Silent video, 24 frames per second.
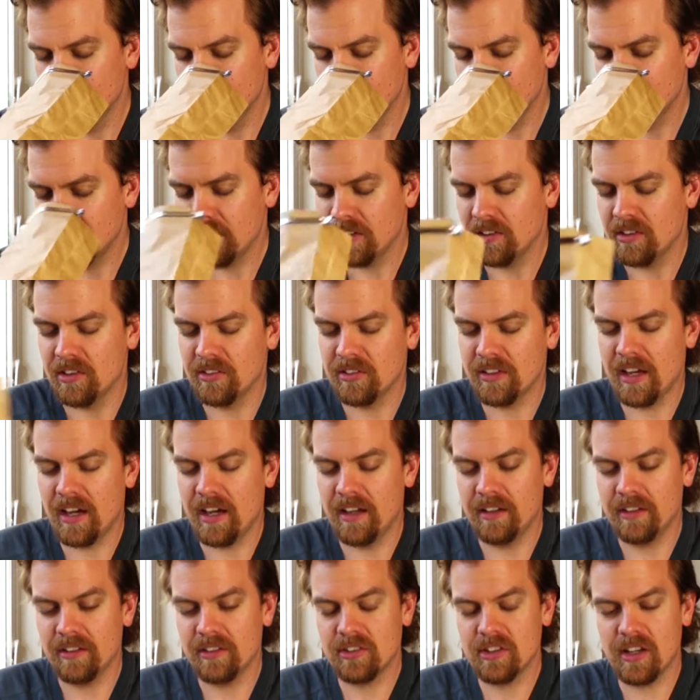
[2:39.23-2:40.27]
Because
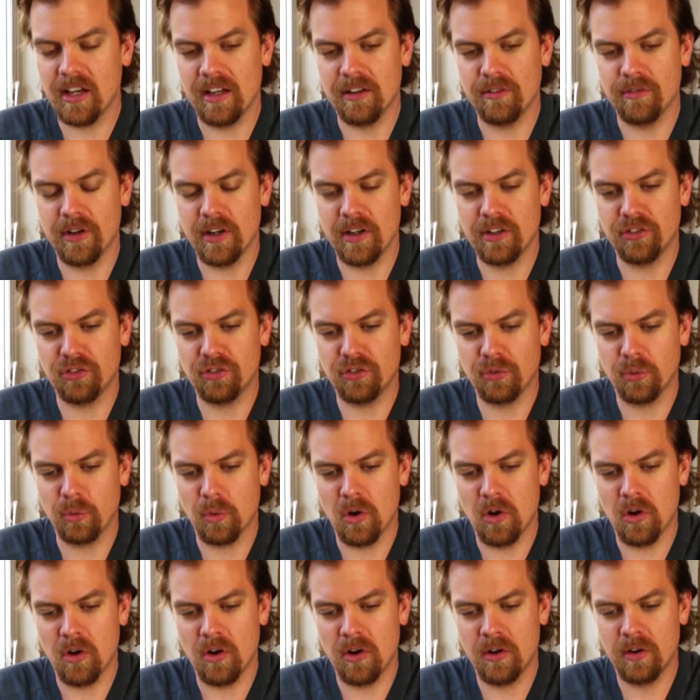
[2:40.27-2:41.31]
it's got very
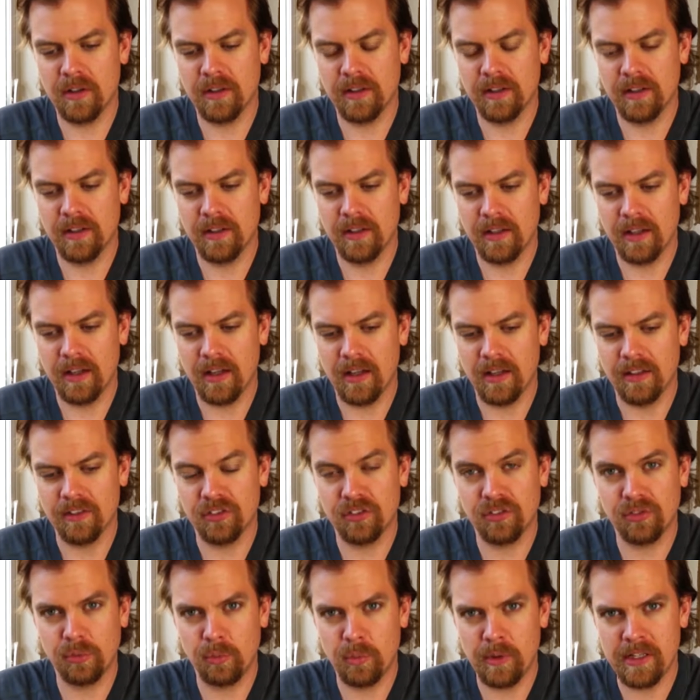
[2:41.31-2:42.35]
strong,
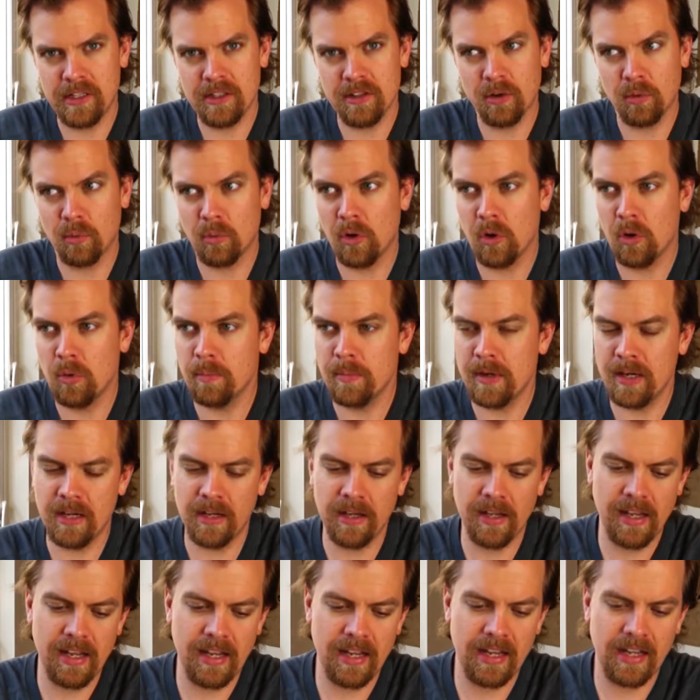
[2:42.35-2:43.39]
sweet
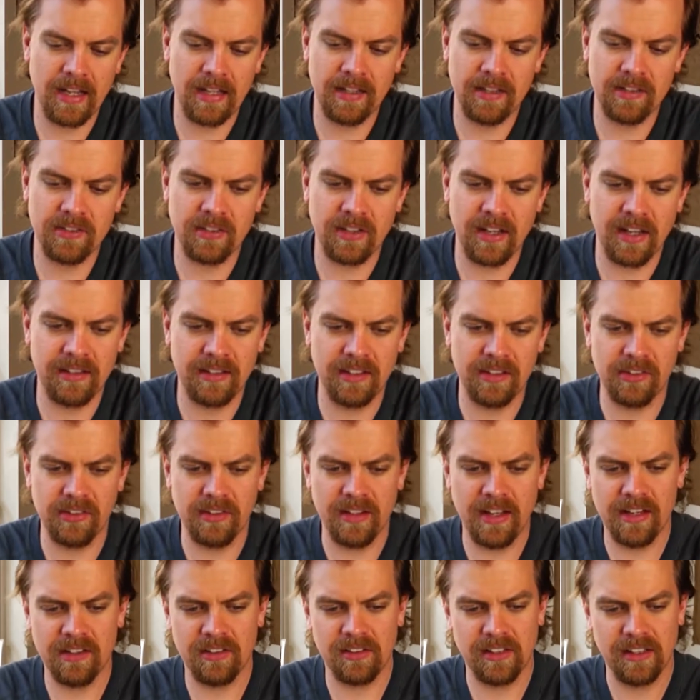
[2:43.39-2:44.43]
aroma, and it's got this
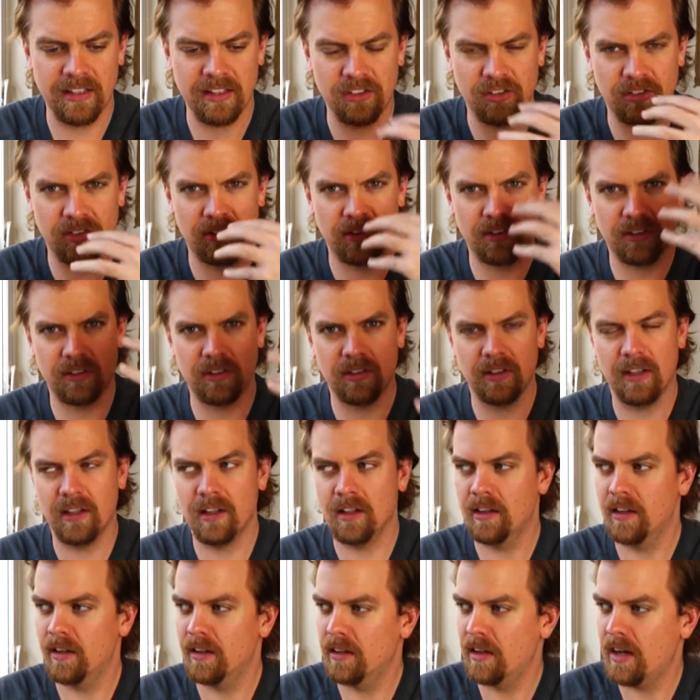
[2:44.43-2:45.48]
nice, like,
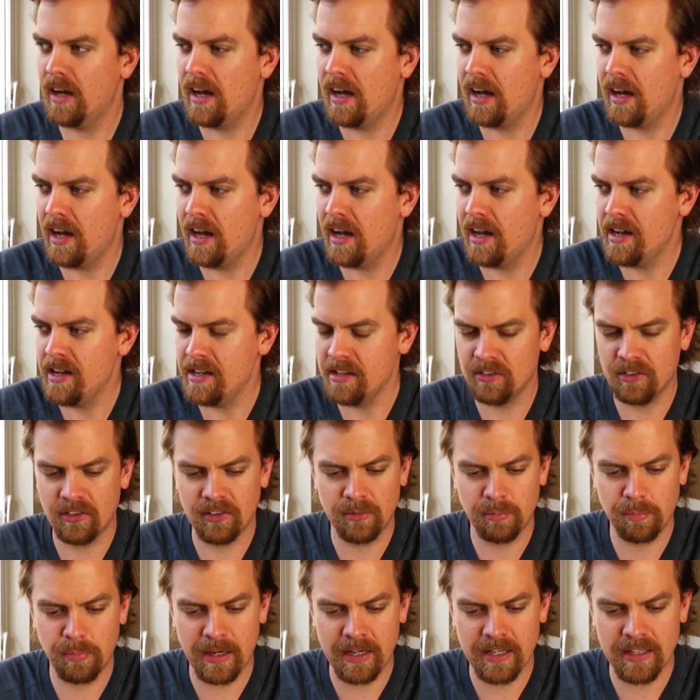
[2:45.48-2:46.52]
high
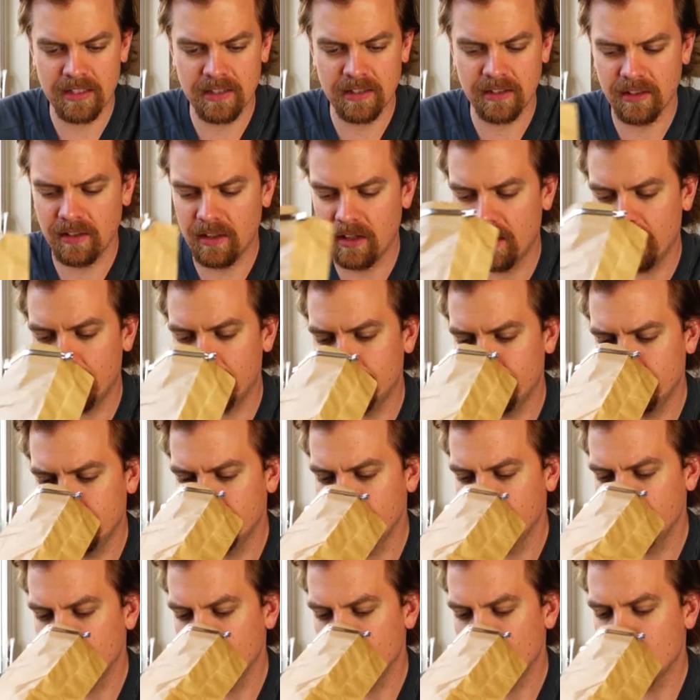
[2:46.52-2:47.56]
spike,
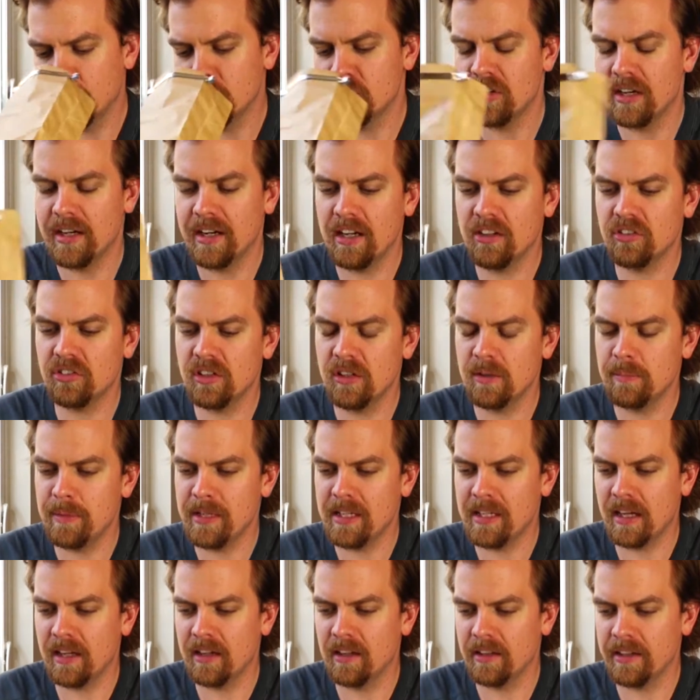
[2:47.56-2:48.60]
which I guess could be
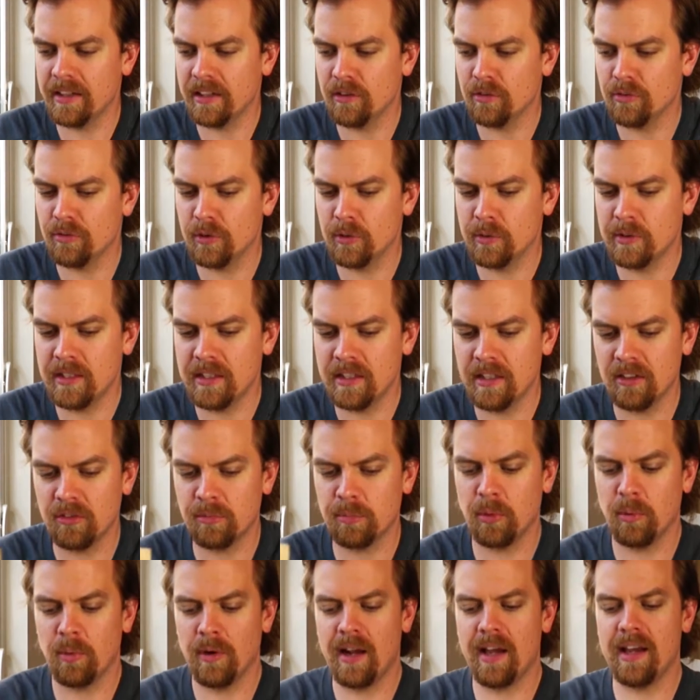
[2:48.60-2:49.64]
kind of like a fruitiness.
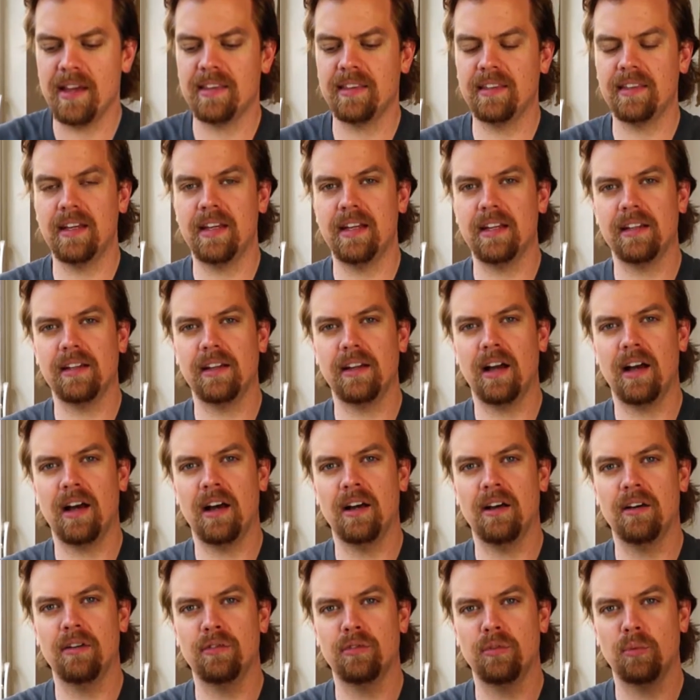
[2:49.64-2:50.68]
But what I think
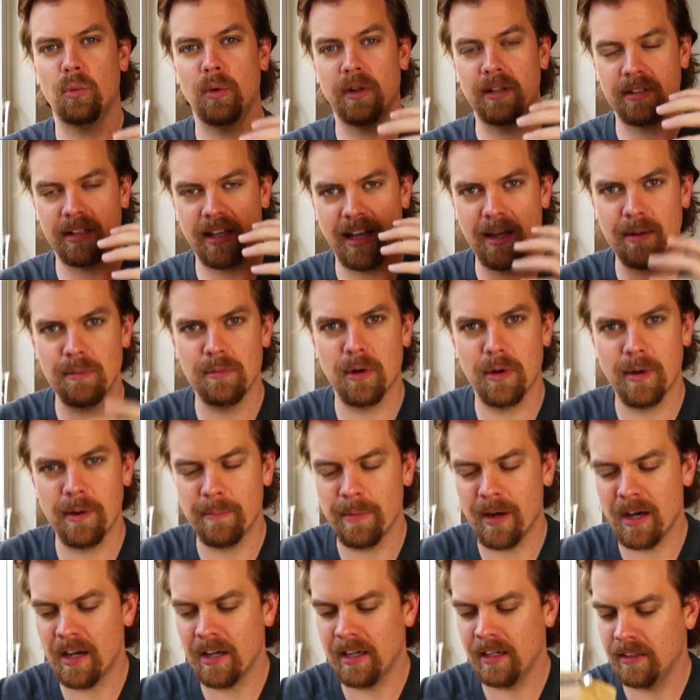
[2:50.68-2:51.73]
of, what came to my
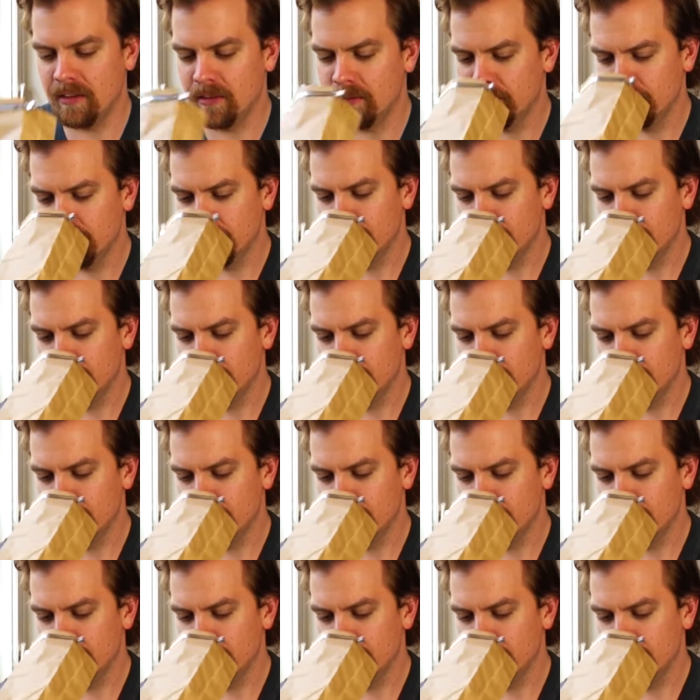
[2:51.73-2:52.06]
mind